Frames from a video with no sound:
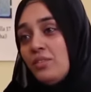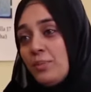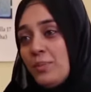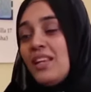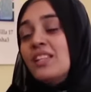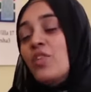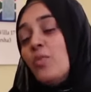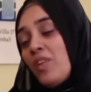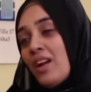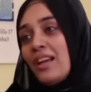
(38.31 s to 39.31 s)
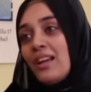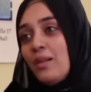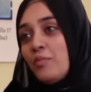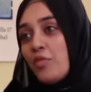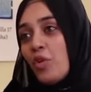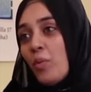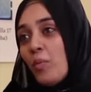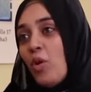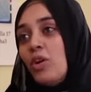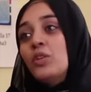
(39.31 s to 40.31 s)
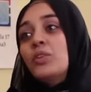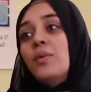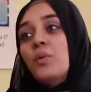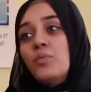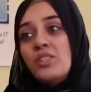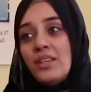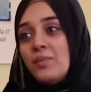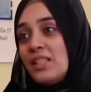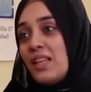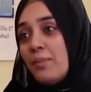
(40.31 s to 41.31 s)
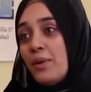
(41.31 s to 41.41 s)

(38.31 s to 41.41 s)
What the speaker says: the place from where I come from, although there were Muslims there,